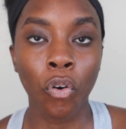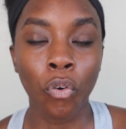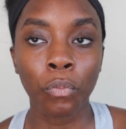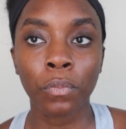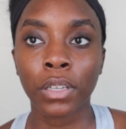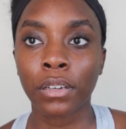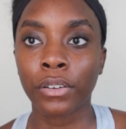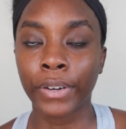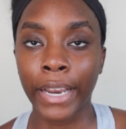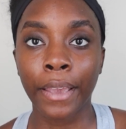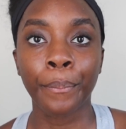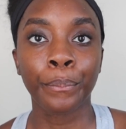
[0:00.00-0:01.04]
home
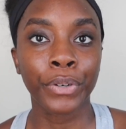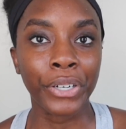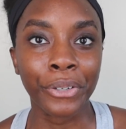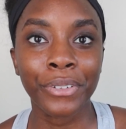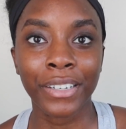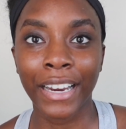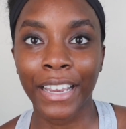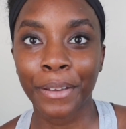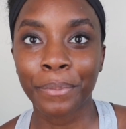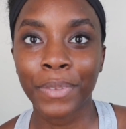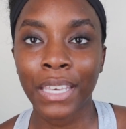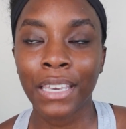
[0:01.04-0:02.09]
grant
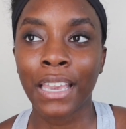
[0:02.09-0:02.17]
program.